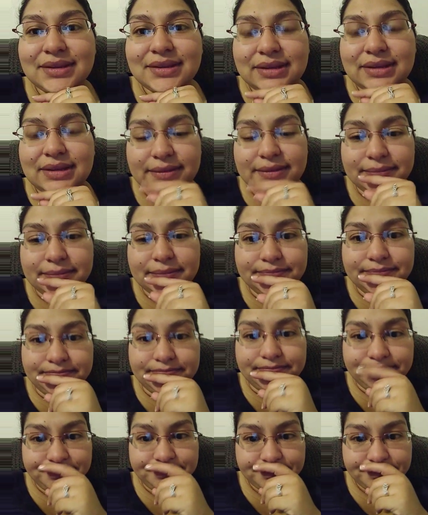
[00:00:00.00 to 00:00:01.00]
um,
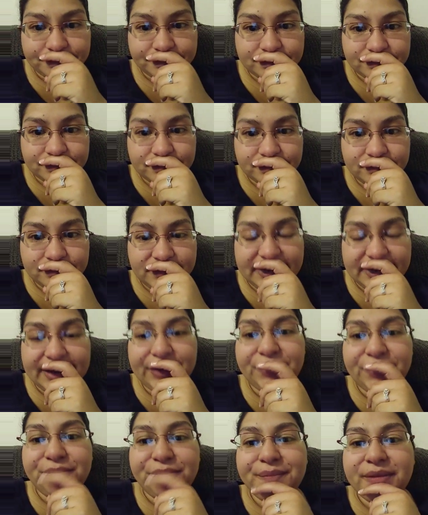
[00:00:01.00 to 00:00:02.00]
but I
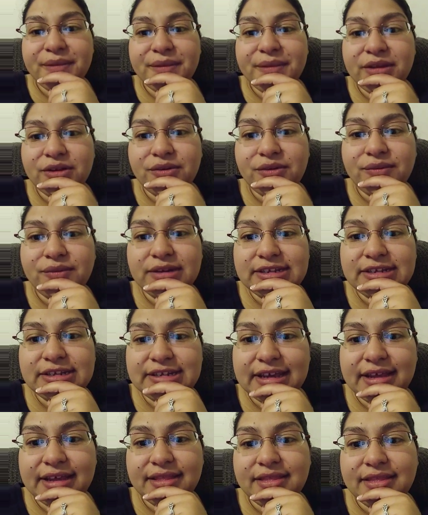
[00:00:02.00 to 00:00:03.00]
hope one
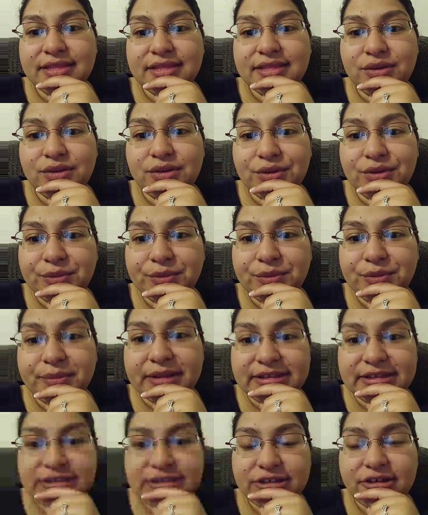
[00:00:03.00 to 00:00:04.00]
day the Lord will
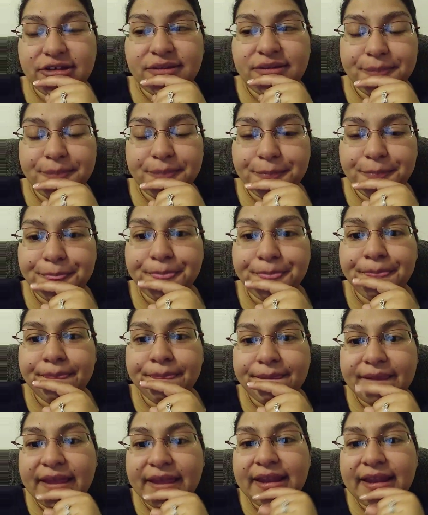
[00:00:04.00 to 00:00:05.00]
bless y'all,
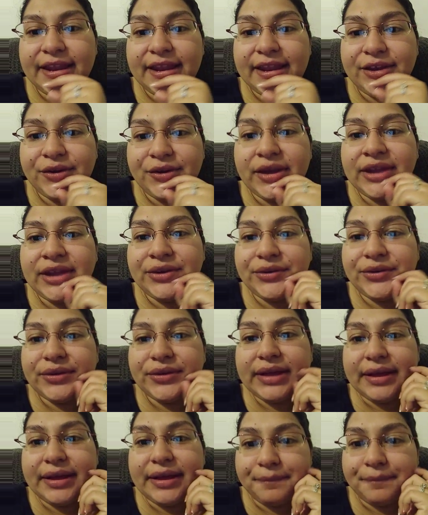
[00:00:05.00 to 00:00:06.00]
and I know it'll
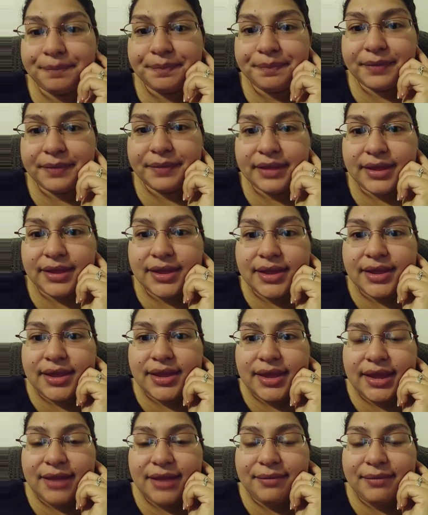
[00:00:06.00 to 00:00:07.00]
come.
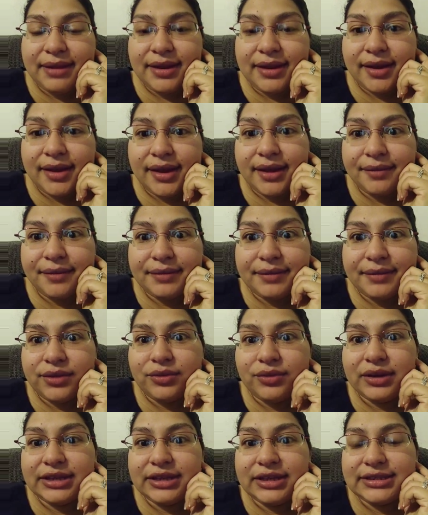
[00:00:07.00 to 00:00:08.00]
And it may not come in the
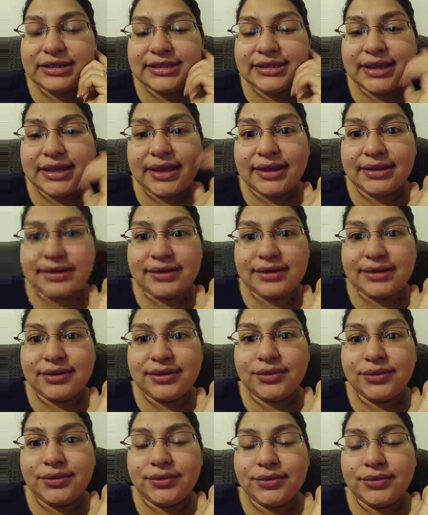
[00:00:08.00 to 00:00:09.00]
ways that
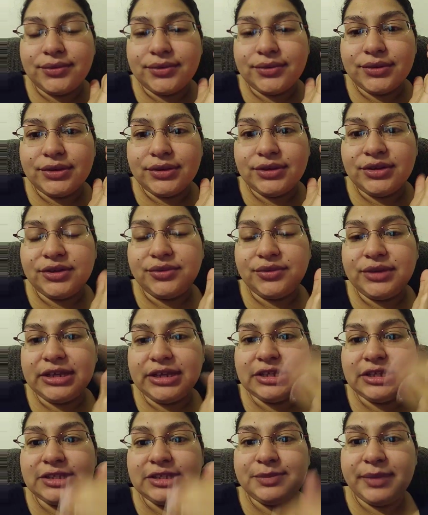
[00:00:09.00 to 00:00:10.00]
we
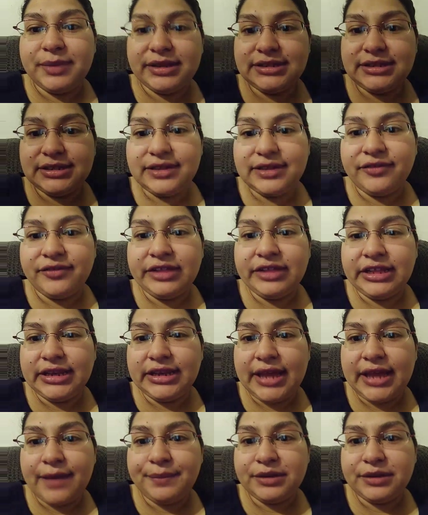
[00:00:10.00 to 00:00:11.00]
expected everything to
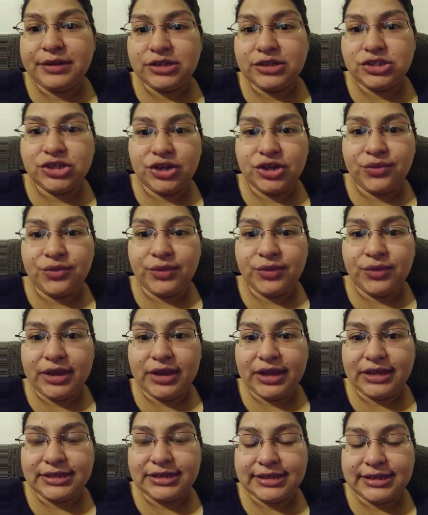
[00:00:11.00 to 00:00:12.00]
happen a certain
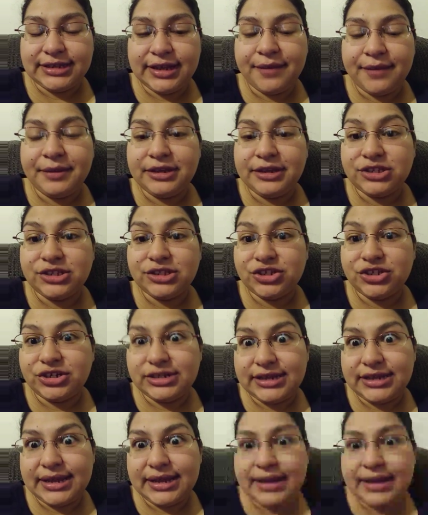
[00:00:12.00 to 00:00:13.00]
way and to come at a certain
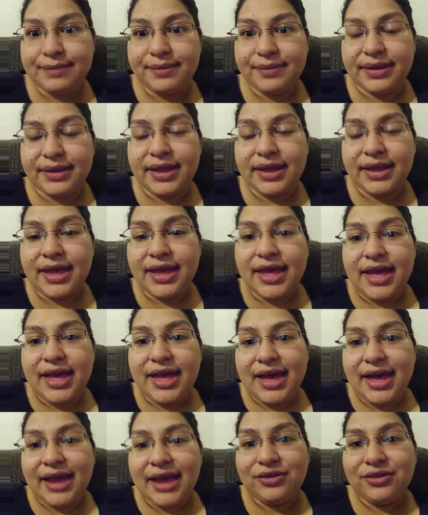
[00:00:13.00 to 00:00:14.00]
time, but
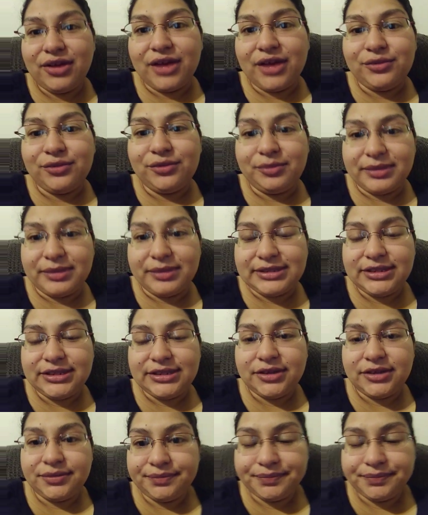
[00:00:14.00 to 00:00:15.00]
I know God will bless y'all.